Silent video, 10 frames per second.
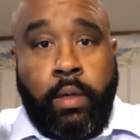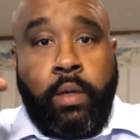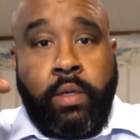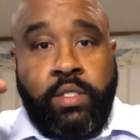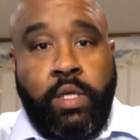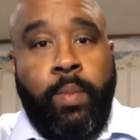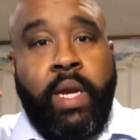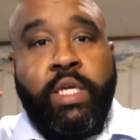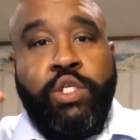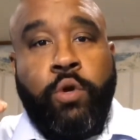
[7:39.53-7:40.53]
Somebody
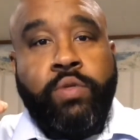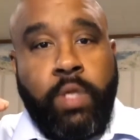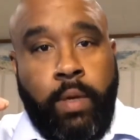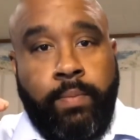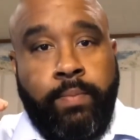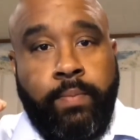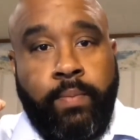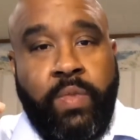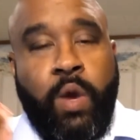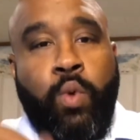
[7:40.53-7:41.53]
shows up.
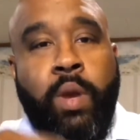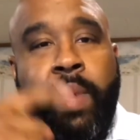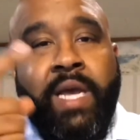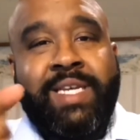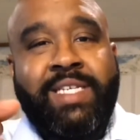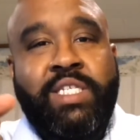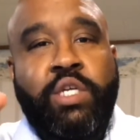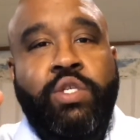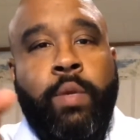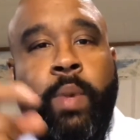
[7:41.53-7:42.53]
They want to make a
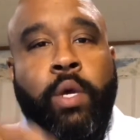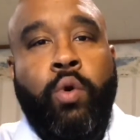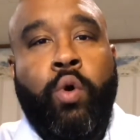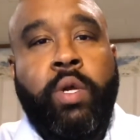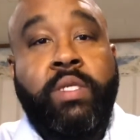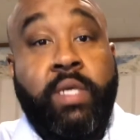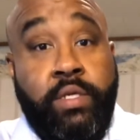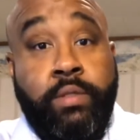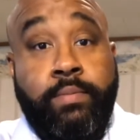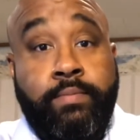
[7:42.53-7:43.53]
decision about your
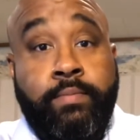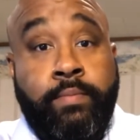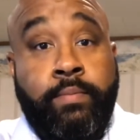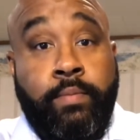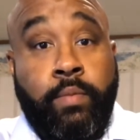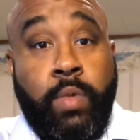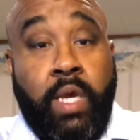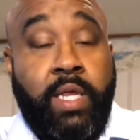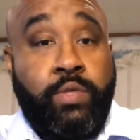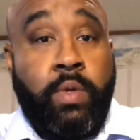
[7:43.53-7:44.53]
organization. Okay,
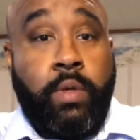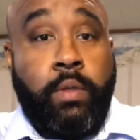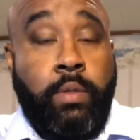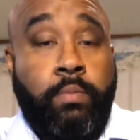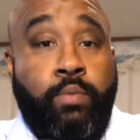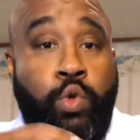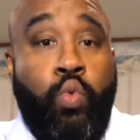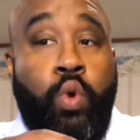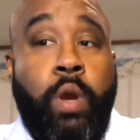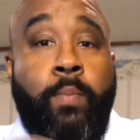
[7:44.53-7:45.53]
that's what you
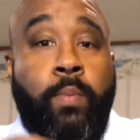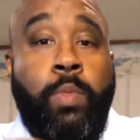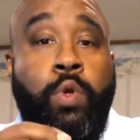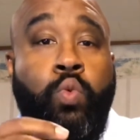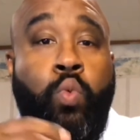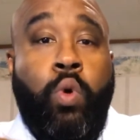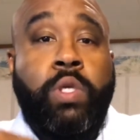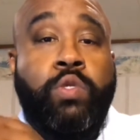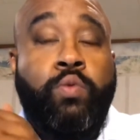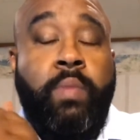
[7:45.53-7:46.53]
want
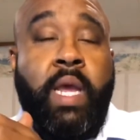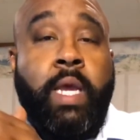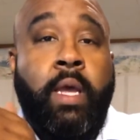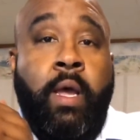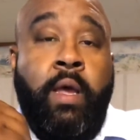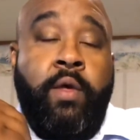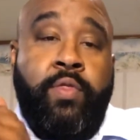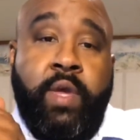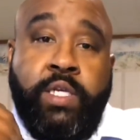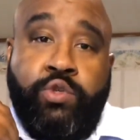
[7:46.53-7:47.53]
to make
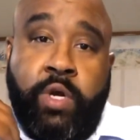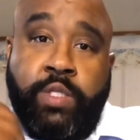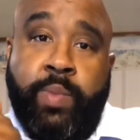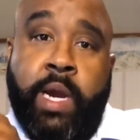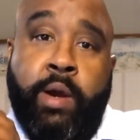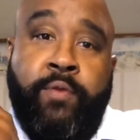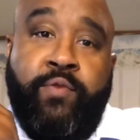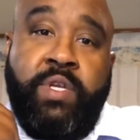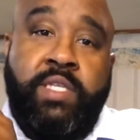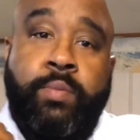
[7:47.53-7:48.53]
things transparent for
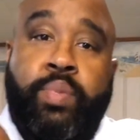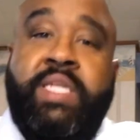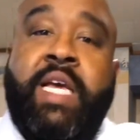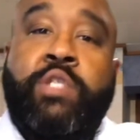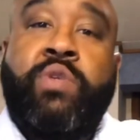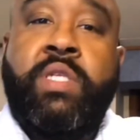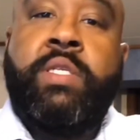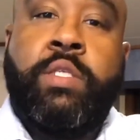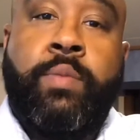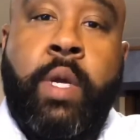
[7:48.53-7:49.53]
potential
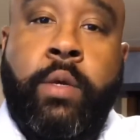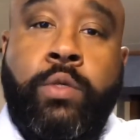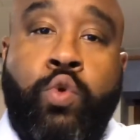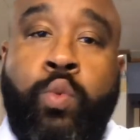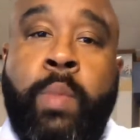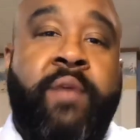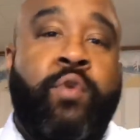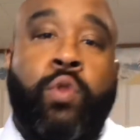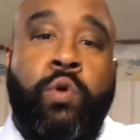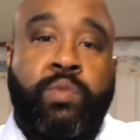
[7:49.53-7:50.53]
decision makers, whomever
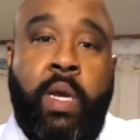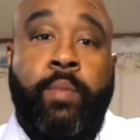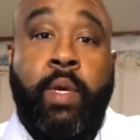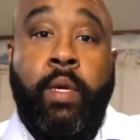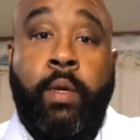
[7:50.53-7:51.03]
those might be.